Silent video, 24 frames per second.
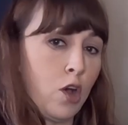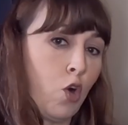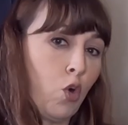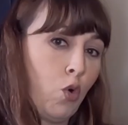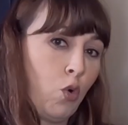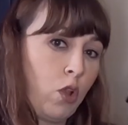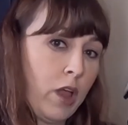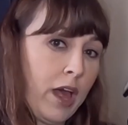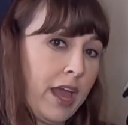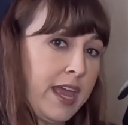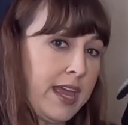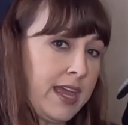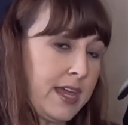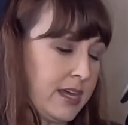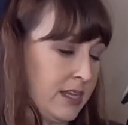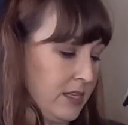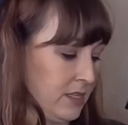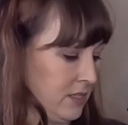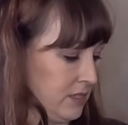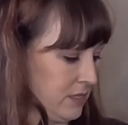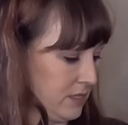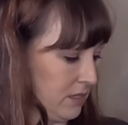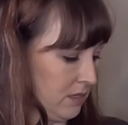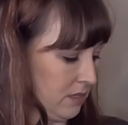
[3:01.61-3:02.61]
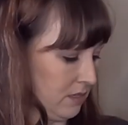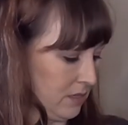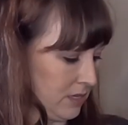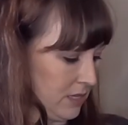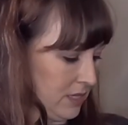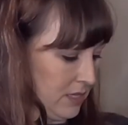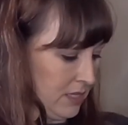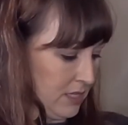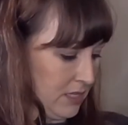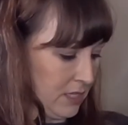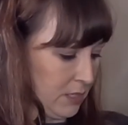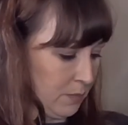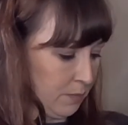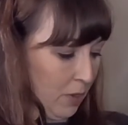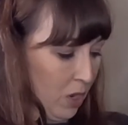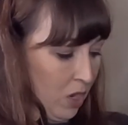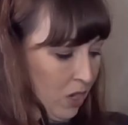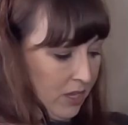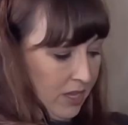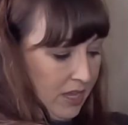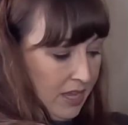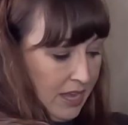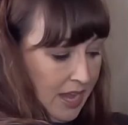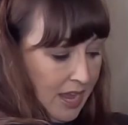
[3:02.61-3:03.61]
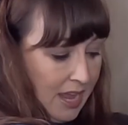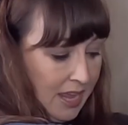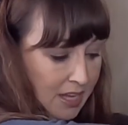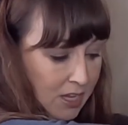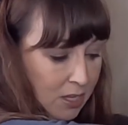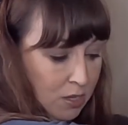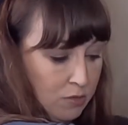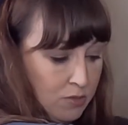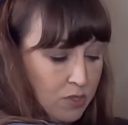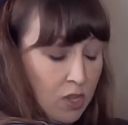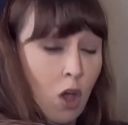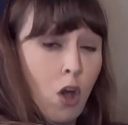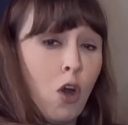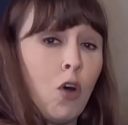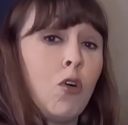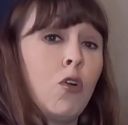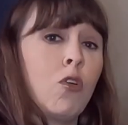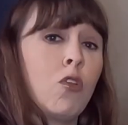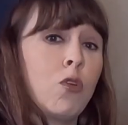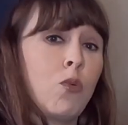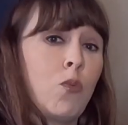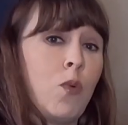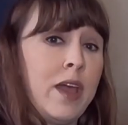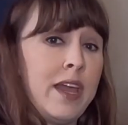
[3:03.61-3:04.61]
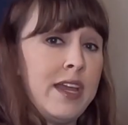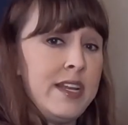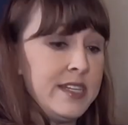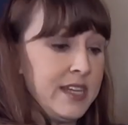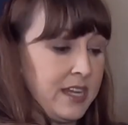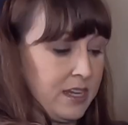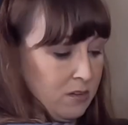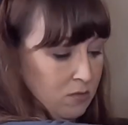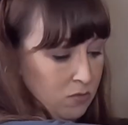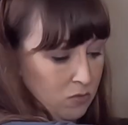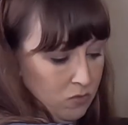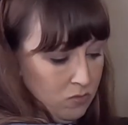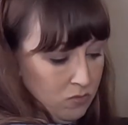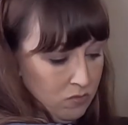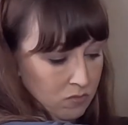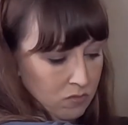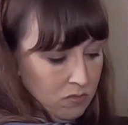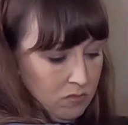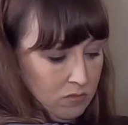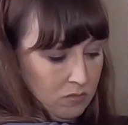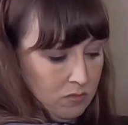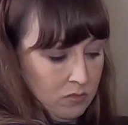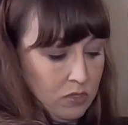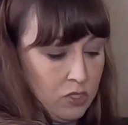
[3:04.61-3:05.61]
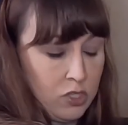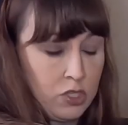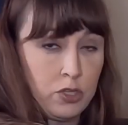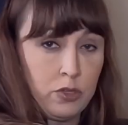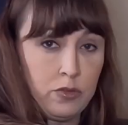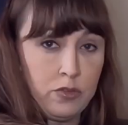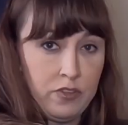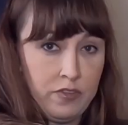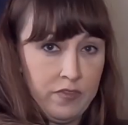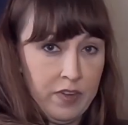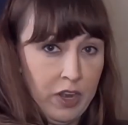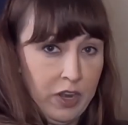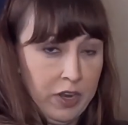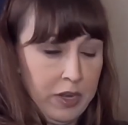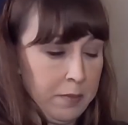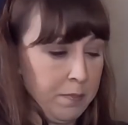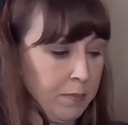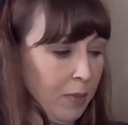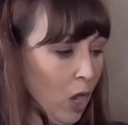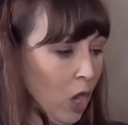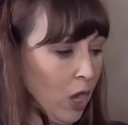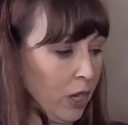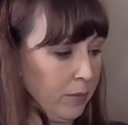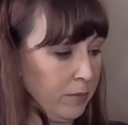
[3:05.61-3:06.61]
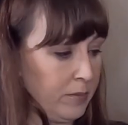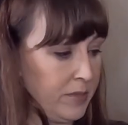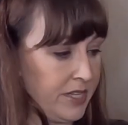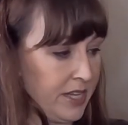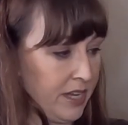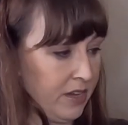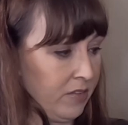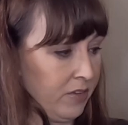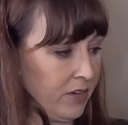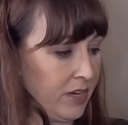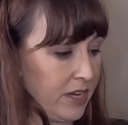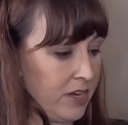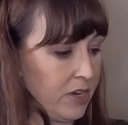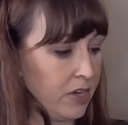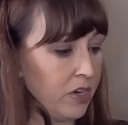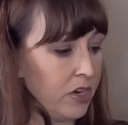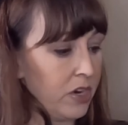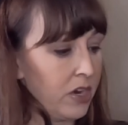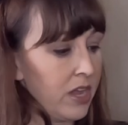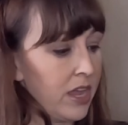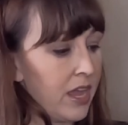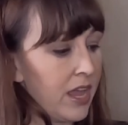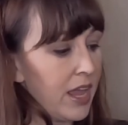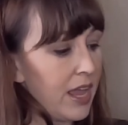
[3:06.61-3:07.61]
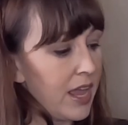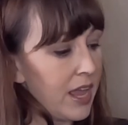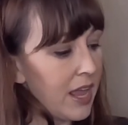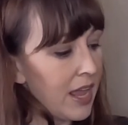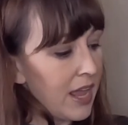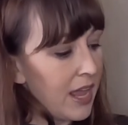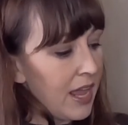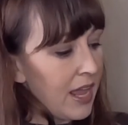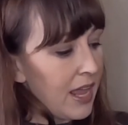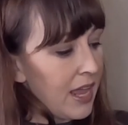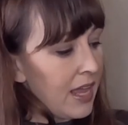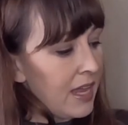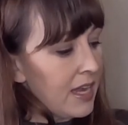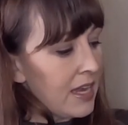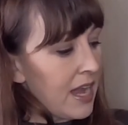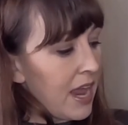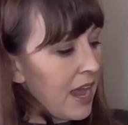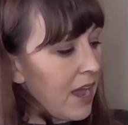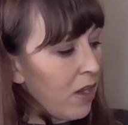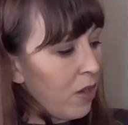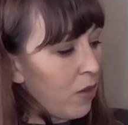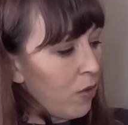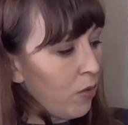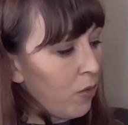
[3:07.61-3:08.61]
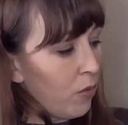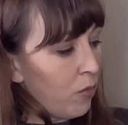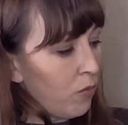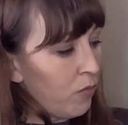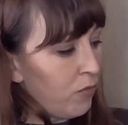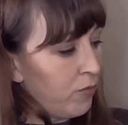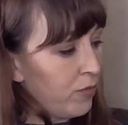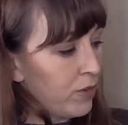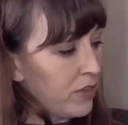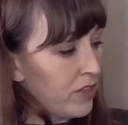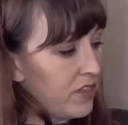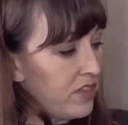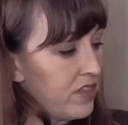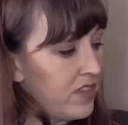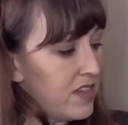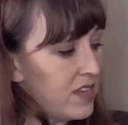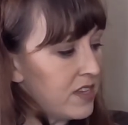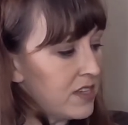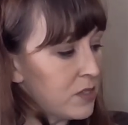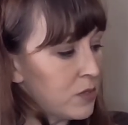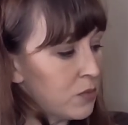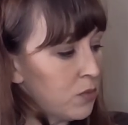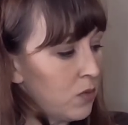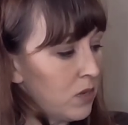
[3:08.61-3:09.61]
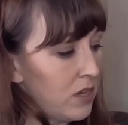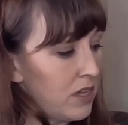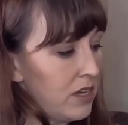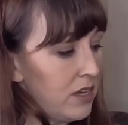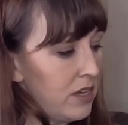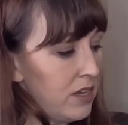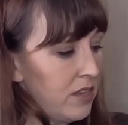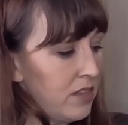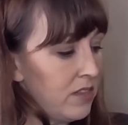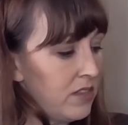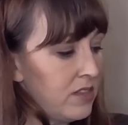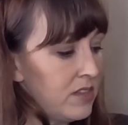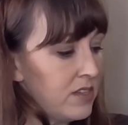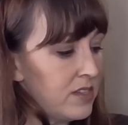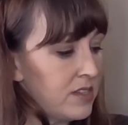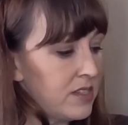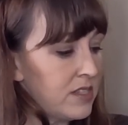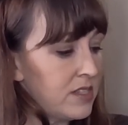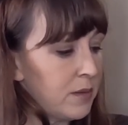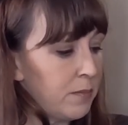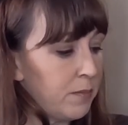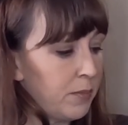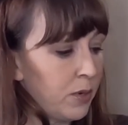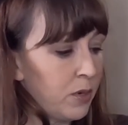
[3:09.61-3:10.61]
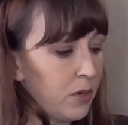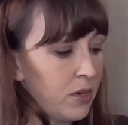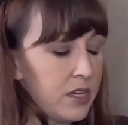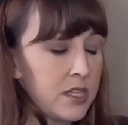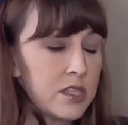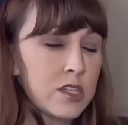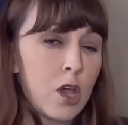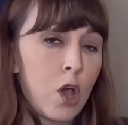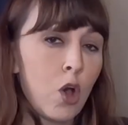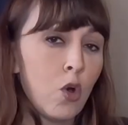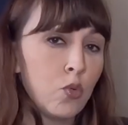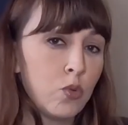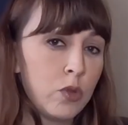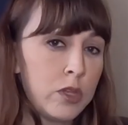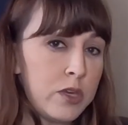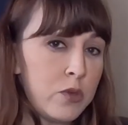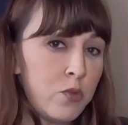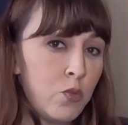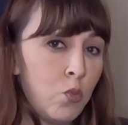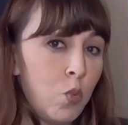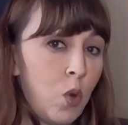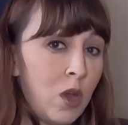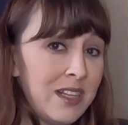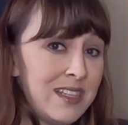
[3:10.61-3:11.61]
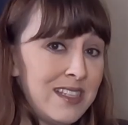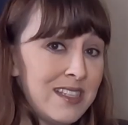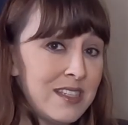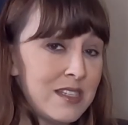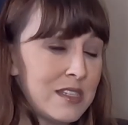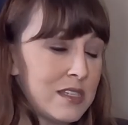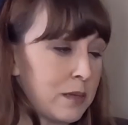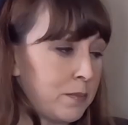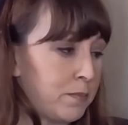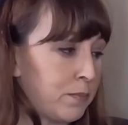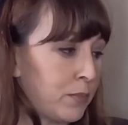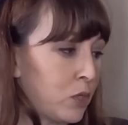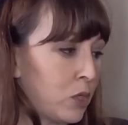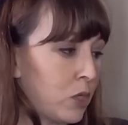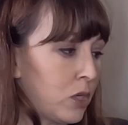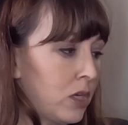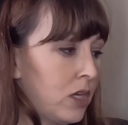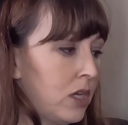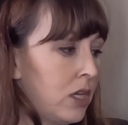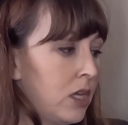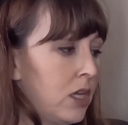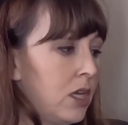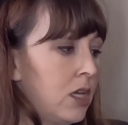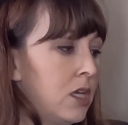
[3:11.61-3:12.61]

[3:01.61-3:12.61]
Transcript: whole hand in this pocket, and it goes all the way down to the very bottom down here. Now for this one, the zipper, it's only one zipper,